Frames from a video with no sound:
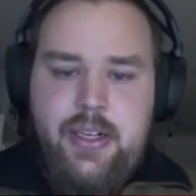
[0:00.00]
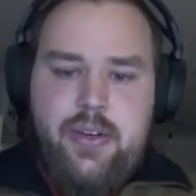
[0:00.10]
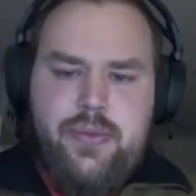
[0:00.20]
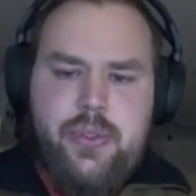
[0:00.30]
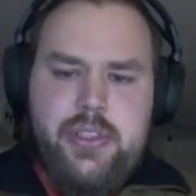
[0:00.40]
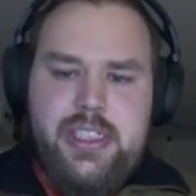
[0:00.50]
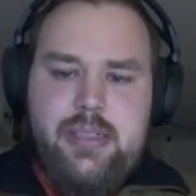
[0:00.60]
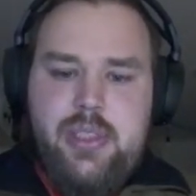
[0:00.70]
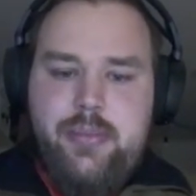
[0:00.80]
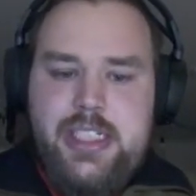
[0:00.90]
for the
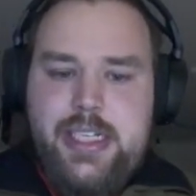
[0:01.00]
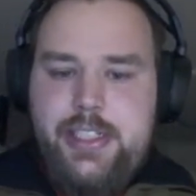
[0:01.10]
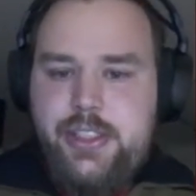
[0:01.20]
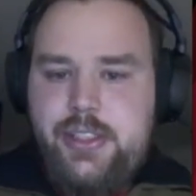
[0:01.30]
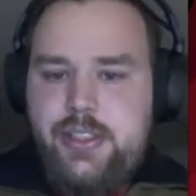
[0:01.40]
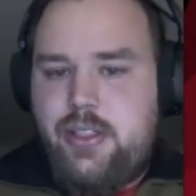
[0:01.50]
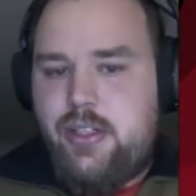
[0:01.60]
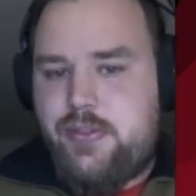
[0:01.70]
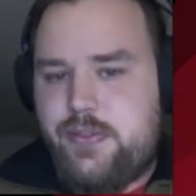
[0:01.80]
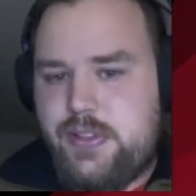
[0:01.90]
implementation of